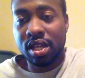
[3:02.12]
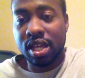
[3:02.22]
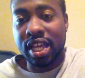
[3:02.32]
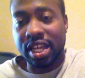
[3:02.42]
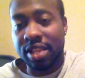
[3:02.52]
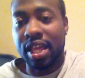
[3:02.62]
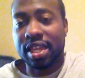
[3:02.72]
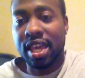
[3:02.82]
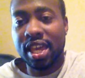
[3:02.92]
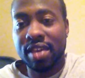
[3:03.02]
And in that
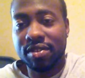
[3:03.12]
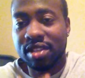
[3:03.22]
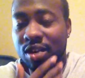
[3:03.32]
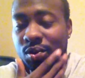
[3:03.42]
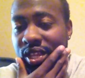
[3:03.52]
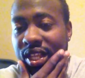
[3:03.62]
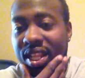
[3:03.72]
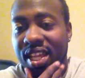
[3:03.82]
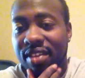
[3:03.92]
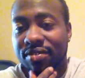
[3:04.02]
cave is kind of where they
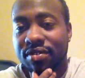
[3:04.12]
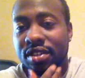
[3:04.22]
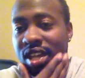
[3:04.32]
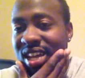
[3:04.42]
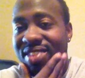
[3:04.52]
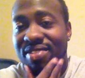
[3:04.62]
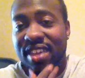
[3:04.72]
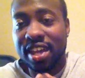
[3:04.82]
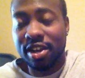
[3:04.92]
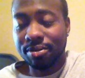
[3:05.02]
live.
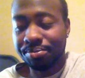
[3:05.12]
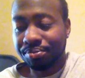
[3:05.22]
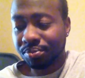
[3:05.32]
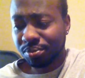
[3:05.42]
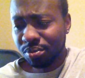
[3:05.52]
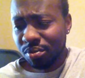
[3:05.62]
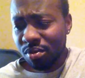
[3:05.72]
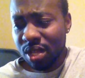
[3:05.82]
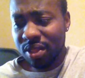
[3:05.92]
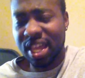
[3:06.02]
There,
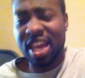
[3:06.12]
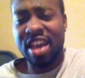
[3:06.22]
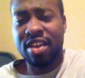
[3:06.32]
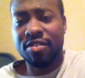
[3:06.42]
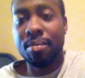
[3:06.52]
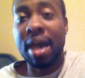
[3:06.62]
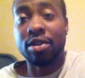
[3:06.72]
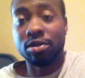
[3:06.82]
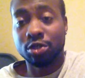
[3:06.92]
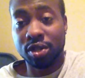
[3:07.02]
they have
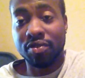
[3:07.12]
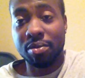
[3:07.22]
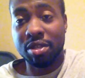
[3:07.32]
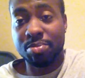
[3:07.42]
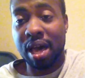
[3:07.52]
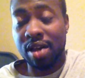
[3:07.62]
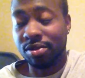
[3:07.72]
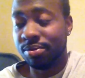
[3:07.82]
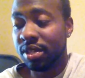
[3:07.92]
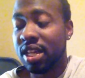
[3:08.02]
Michael drink from this bottle.
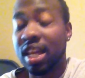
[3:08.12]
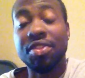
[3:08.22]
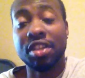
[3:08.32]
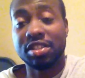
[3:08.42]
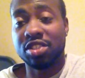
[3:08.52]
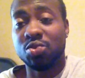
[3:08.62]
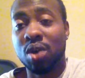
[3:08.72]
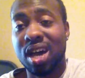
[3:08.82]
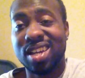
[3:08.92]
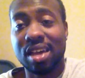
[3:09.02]
He thinks it's
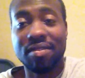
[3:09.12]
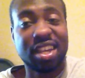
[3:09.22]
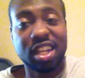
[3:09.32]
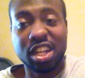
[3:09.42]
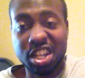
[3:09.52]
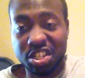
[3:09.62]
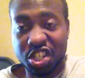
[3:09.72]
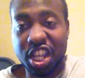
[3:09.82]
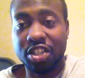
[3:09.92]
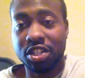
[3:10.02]
wine, kind of like an
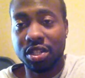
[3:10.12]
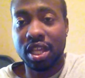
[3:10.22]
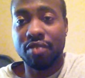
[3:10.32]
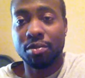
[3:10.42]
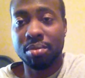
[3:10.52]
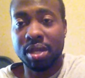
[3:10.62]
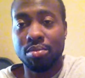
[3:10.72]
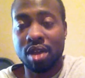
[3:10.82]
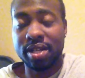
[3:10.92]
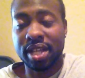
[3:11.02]
initiation thing for being
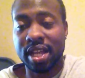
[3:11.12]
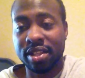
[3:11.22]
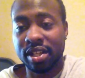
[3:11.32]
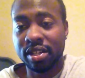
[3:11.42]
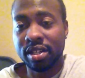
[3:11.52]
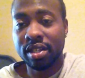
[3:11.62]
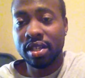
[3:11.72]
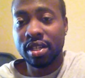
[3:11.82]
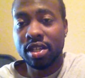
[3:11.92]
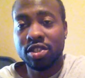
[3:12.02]
brought down there.
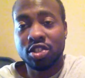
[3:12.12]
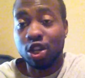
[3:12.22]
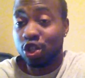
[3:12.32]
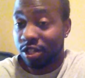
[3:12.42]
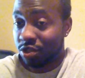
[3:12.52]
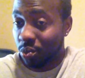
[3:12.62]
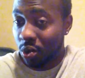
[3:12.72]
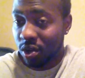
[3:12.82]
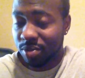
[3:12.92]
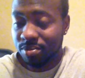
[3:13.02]
Star tries to
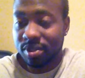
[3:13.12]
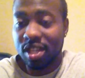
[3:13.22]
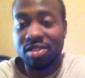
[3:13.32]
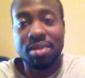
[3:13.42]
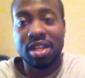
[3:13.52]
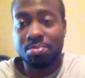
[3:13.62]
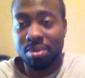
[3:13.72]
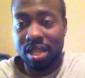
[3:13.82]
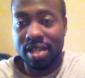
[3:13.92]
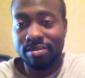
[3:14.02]
warn him, tells him that it's
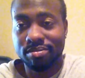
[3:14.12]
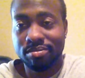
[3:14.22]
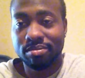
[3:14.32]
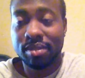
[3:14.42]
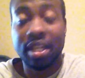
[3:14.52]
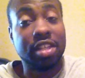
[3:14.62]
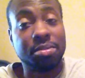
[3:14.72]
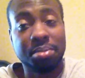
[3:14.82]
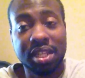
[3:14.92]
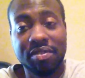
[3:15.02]
blood. He doesn't
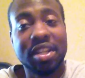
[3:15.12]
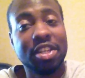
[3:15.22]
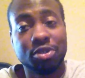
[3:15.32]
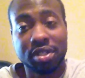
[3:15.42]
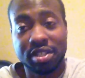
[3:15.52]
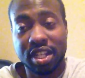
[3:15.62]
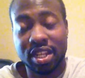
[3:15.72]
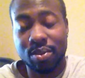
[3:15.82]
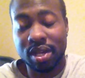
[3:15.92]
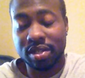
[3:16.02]
believe it, he drinks it
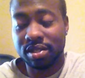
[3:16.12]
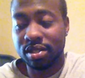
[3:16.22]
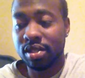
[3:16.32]
anyways.